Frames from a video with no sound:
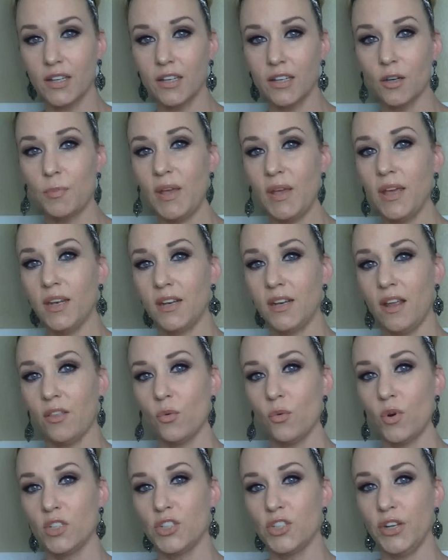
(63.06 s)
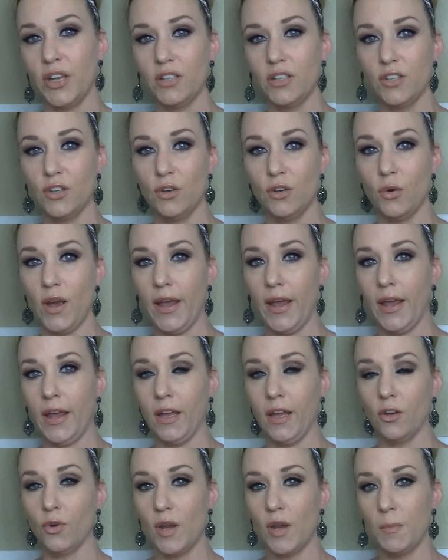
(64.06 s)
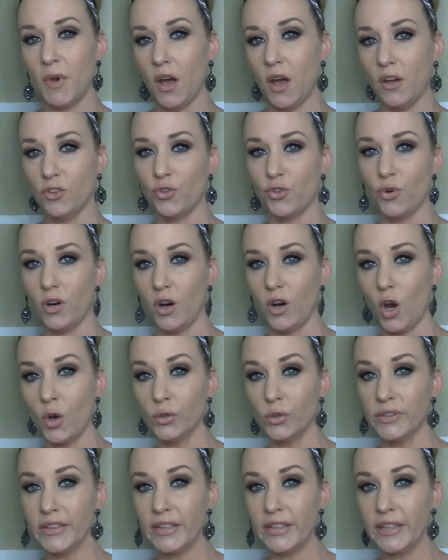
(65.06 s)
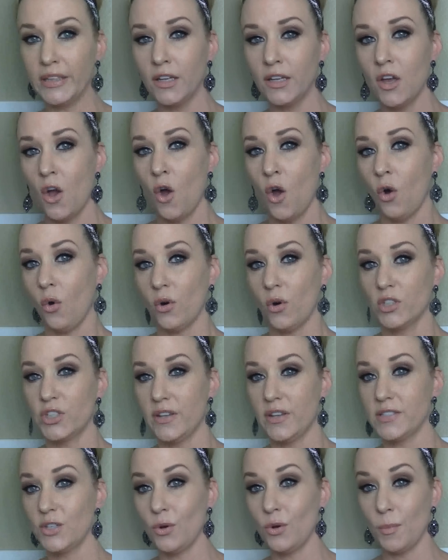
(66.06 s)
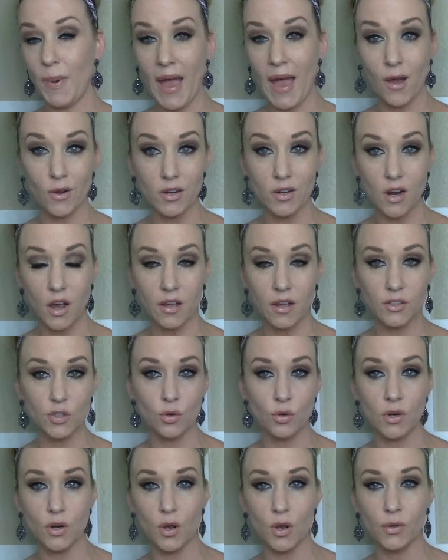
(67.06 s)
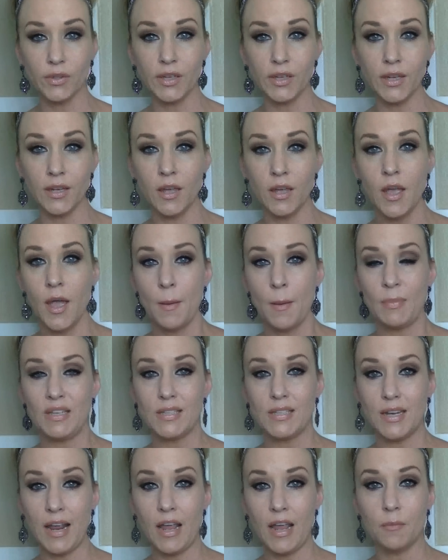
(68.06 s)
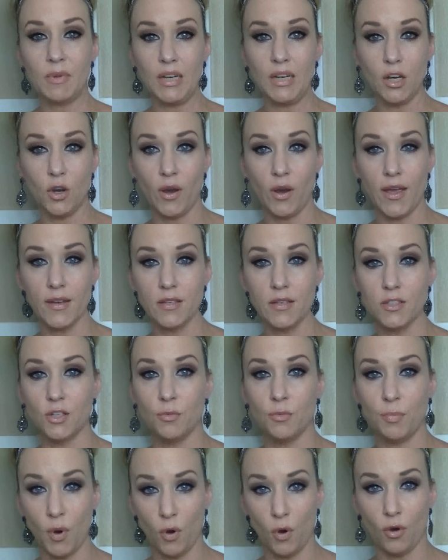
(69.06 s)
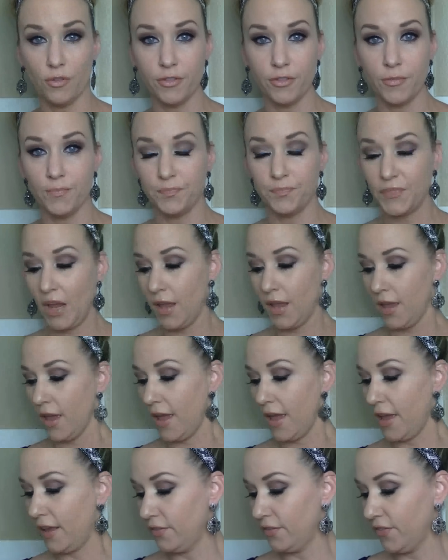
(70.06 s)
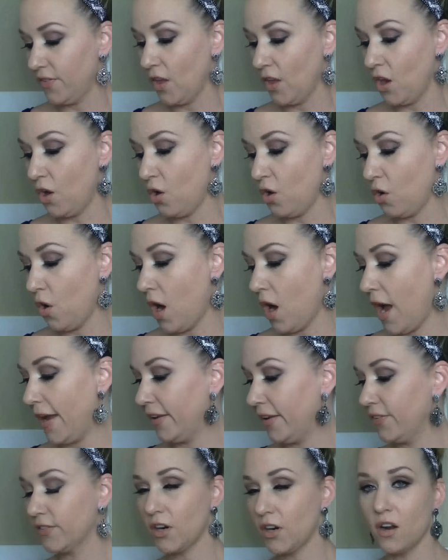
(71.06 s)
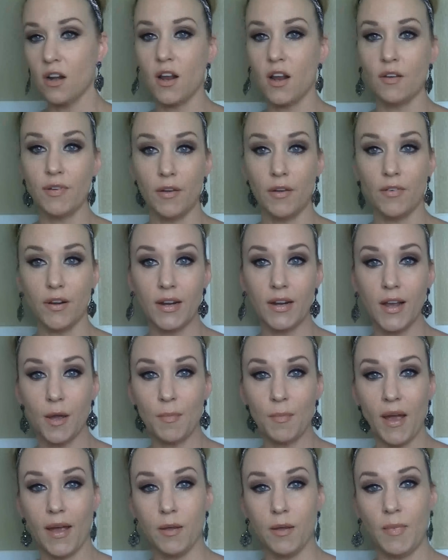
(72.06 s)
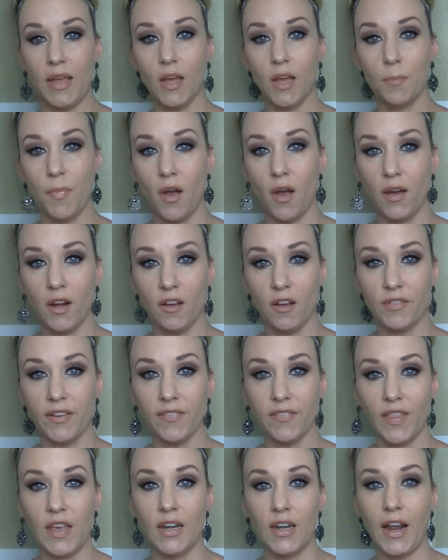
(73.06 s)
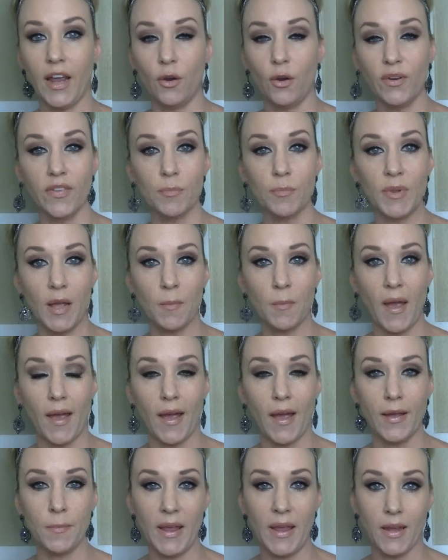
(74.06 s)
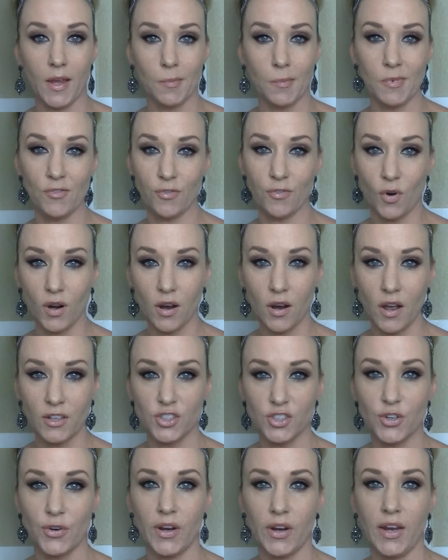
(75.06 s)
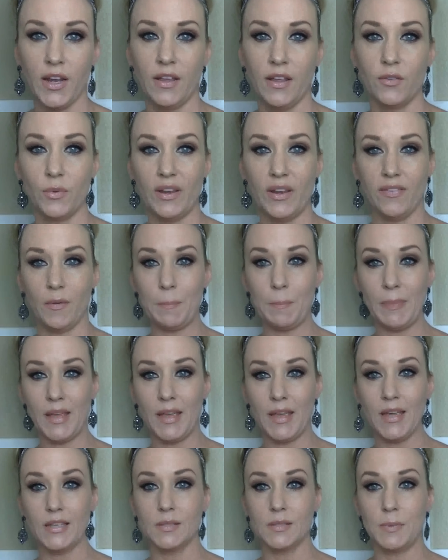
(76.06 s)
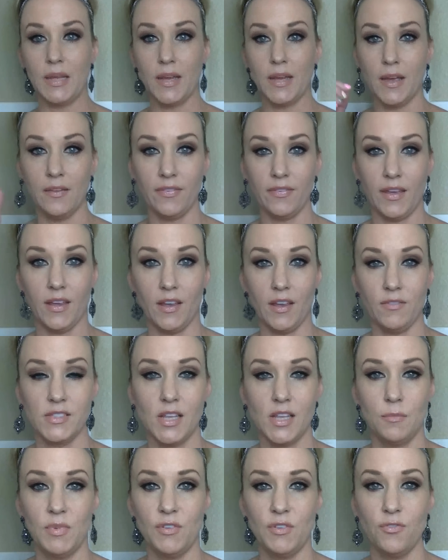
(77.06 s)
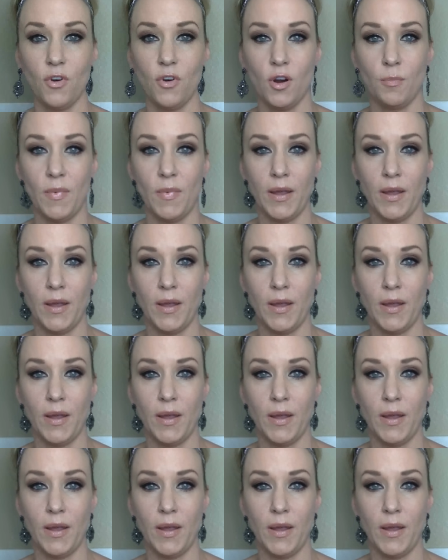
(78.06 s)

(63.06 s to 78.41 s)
bit. In other words, you can do a cream contour only or just do a powder contour only. But today I'm going to go ahead and do both. And so I started off, I've already got my eye makeup on, obviously, and I always apply my eye makeup before contouring. And the reason being is because, like I've said before in my